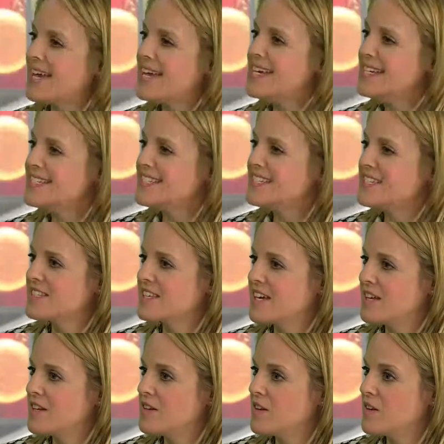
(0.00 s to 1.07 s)
Is this
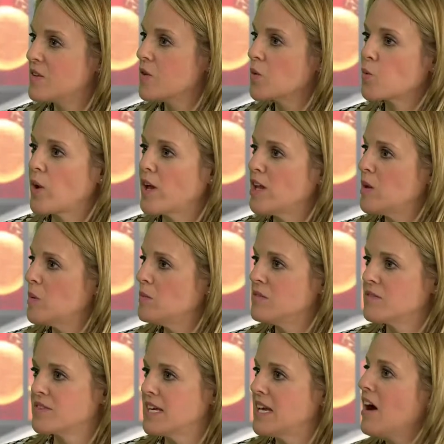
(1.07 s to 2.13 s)
then the realm
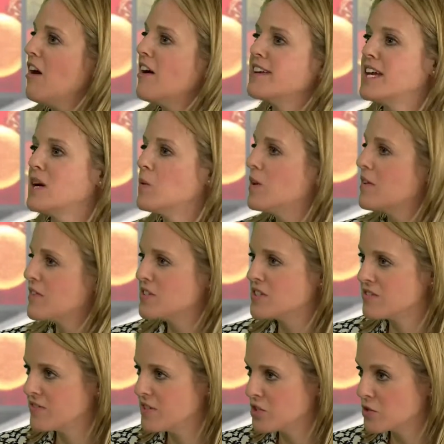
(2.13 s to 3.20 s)
of the high net worth
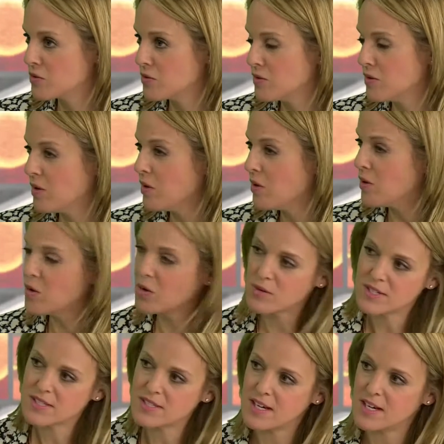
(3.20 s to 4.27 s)
individual,
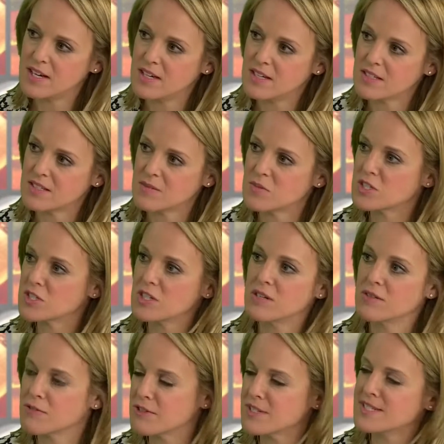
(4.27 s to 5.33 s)
or is there some
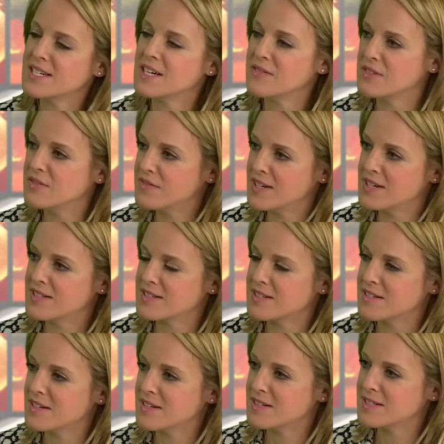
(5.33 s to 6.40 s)
scope for a savvy
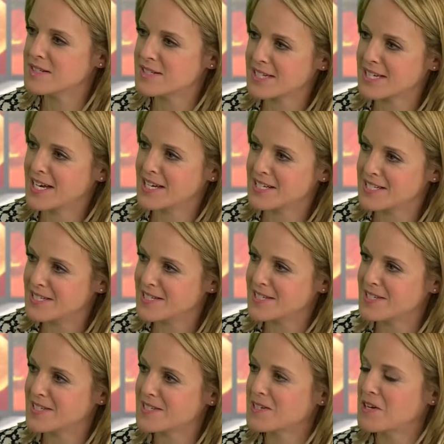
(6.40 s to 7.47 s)
investor to get
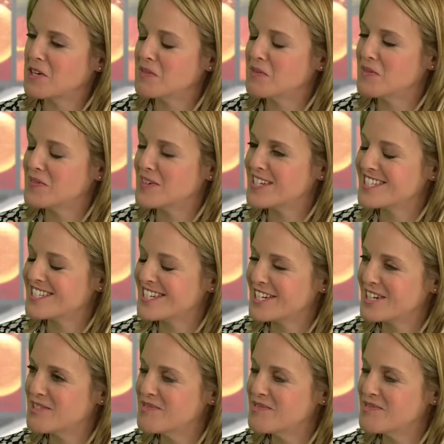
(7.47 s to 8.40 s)
into this kind of investing?